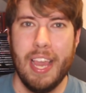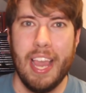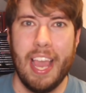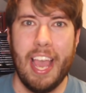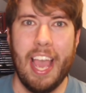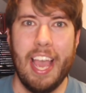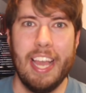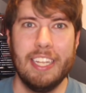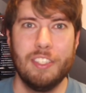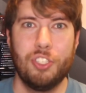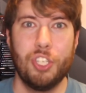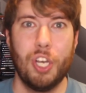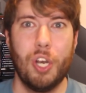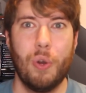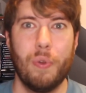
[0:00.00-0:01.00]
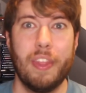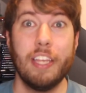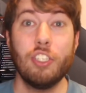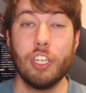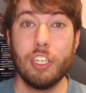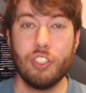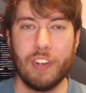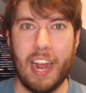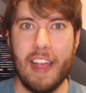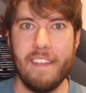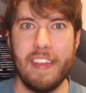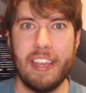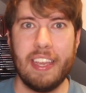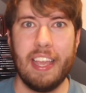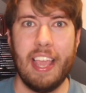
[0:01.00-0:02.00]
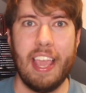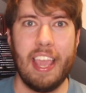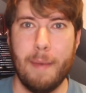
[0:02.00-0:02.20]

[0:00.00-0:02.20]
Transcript: And so they start driving.